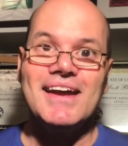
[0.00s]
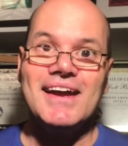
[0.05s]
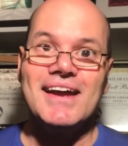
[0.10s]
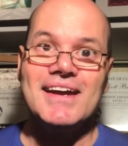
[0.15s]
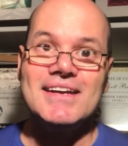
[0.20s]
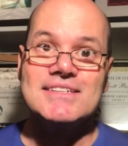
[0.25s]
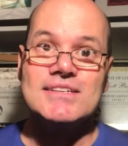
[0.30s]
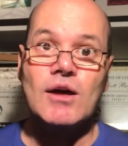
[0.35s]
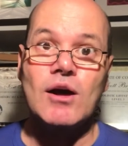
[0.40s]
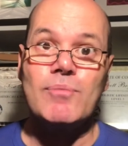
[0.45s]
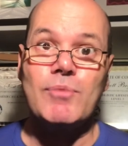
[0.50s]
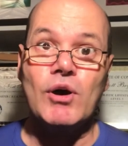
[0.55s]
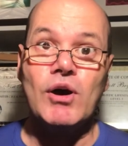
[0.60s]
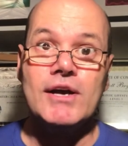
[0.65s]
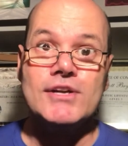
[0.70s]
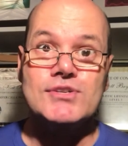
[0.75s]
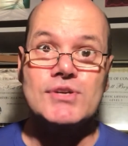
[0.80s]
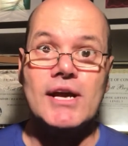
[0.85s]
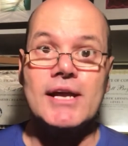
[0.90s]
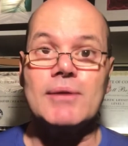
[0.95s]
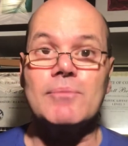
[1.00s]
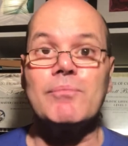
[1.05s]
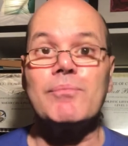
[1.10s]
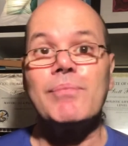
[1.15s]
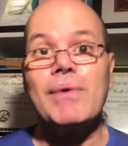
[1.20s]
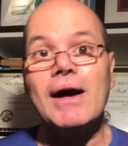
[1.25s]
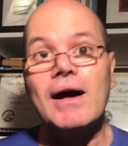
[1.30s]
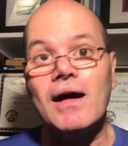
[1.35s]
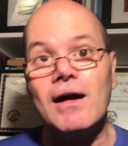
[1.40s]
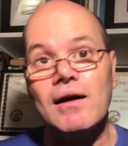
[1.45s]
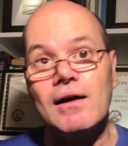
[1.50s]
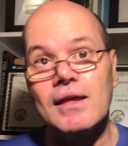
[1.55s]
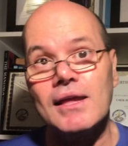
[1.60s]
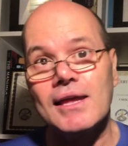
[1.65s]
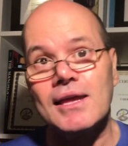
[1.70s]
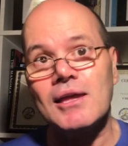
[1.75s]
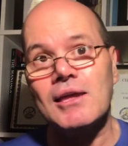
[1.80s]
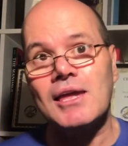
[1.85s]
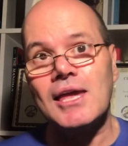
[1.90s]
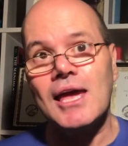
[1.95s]
is carbohydrate. But
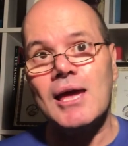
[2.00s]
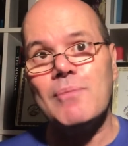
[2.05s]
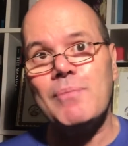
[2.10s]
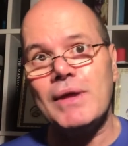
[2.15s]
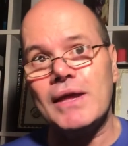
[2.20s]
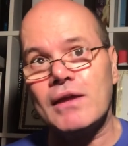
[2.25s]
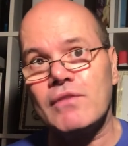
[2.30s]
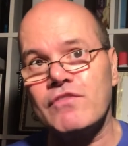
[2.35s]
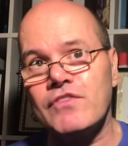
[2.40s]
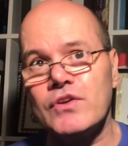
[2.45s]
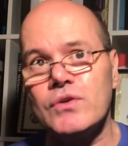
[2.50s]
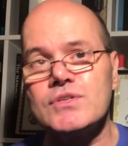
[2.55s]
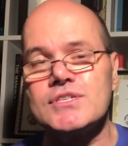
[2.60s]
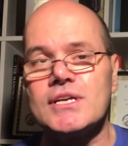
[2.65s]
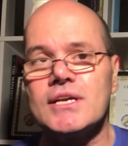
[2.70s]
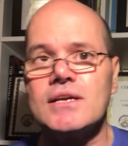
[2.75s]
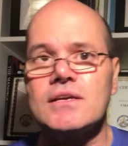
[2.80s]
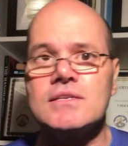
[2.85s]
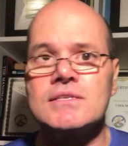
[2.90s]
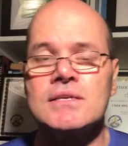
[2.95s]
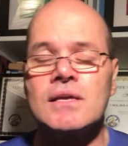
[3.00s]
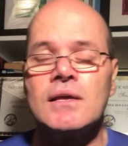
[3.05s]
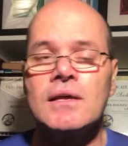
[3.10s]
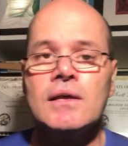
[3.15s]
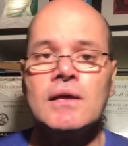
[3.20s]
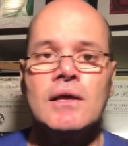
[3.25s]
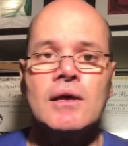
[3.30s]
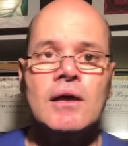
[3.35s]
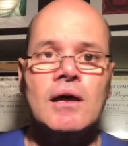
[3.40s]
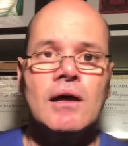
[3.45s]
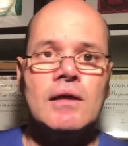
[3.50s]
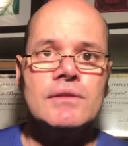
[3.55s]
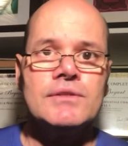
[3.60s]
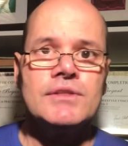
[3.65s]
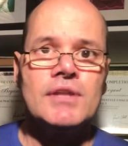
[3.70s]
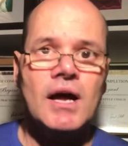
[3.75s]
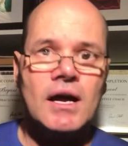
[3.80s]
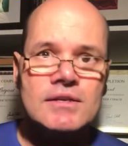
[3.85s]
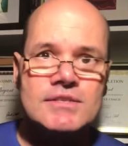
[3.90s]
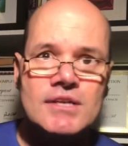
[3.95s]
it can get a bit confusing because
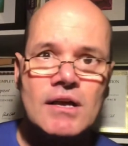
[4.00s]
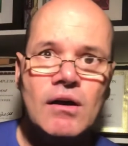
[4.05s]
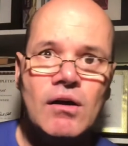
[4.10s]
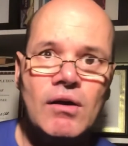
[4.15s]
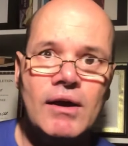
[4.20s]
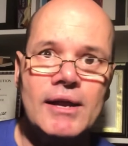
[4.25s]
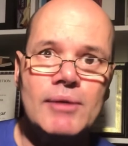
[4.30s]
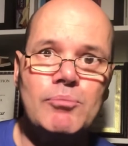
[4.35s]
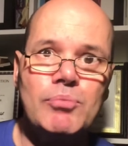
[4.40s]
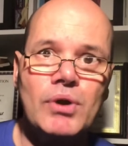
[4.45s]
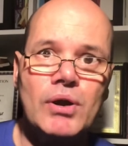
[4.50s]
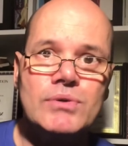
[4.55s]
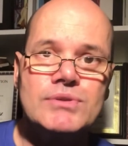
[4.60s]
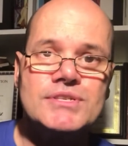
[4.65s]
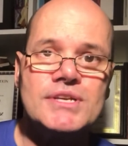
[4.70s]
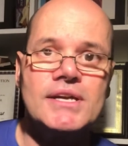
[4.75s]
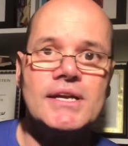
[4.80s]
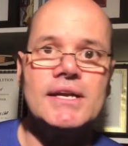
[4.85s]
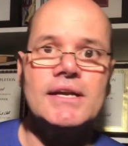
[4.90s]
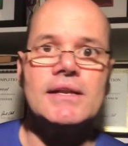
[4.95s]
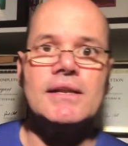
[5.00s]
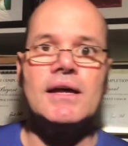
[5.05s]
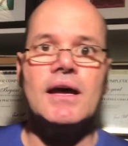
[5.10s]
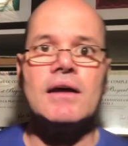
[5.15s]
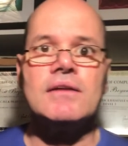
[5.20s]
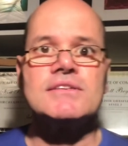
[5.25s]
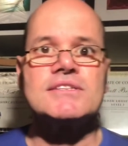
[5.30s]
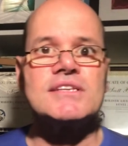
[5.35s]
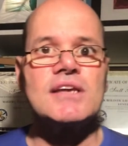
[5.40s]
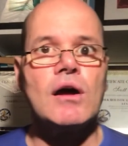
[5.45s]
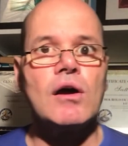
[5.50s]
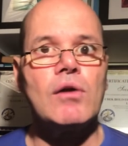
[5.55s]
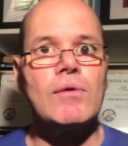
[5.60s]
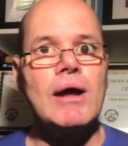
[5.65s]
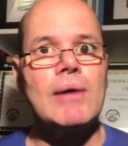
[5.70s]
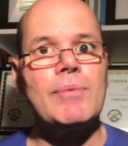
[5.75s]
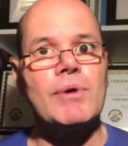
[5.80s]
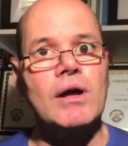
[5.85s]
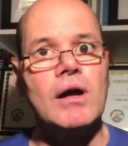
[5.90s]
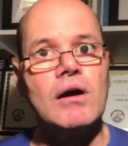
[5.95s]
nuts are high in protein and so are
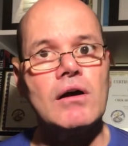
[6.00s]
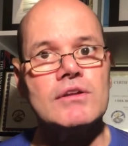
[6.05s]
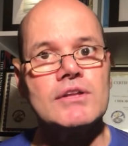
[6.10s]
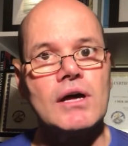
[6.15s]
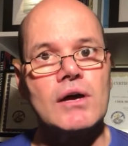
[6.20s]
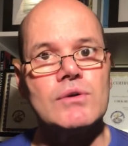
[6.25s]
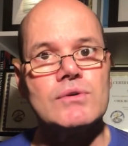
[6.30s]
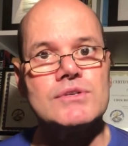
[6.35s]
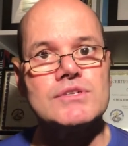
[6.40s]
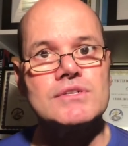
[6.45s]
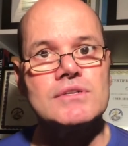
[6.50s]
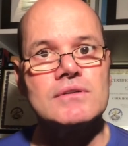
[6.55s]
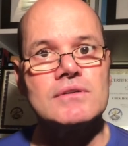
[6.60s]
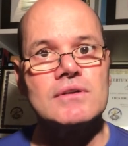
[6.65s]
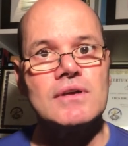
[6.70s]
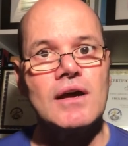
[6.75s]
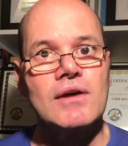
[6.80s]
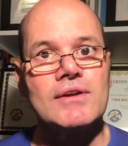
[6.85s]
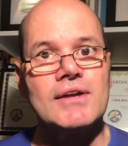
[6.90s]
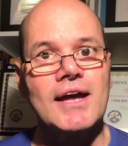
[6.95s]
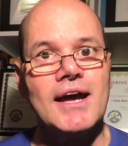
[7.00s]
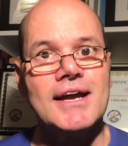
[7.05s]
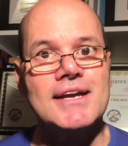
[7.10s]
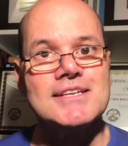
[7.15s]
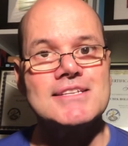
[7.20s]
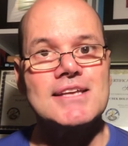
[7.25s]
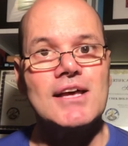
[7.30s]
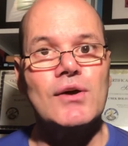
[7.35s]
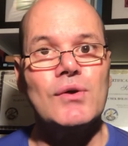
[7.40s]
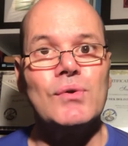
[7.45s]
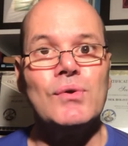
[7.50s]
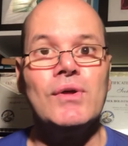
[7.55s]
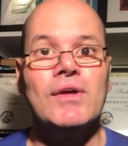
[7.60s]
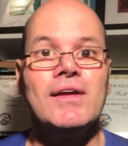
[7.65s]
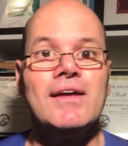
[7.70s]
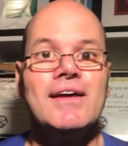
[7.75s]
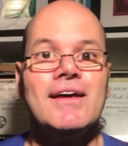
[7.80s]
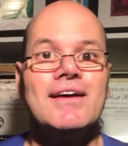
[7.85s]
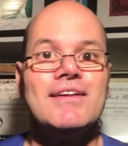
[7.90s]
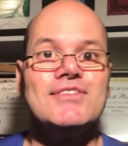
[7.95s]
avocados. Okay, so
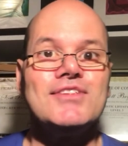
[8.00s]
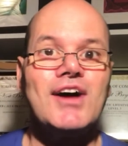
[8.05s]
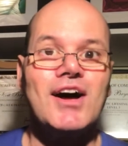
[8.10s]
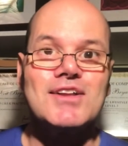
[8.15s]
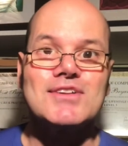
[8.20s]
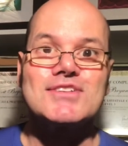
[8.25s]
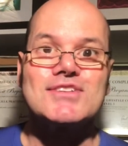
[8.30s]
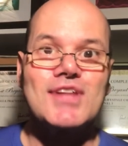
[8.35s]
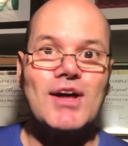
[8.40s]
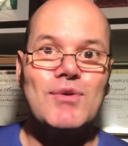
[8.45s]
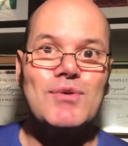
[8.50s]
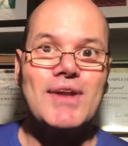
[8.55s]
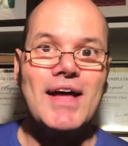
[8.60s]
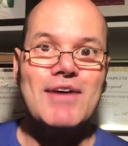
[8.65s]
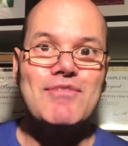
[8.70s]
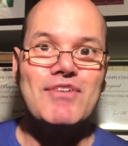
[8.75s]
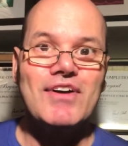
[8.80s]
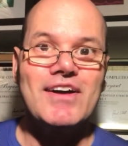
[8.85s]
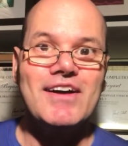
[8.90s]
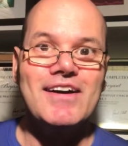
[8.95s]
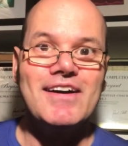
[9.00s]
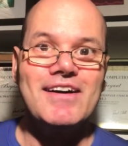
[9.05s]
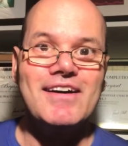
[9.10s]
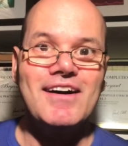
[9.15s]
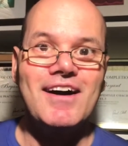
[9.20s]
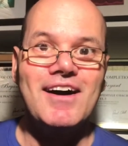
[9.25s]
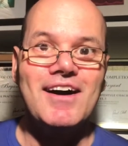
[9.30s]
nuts don't have a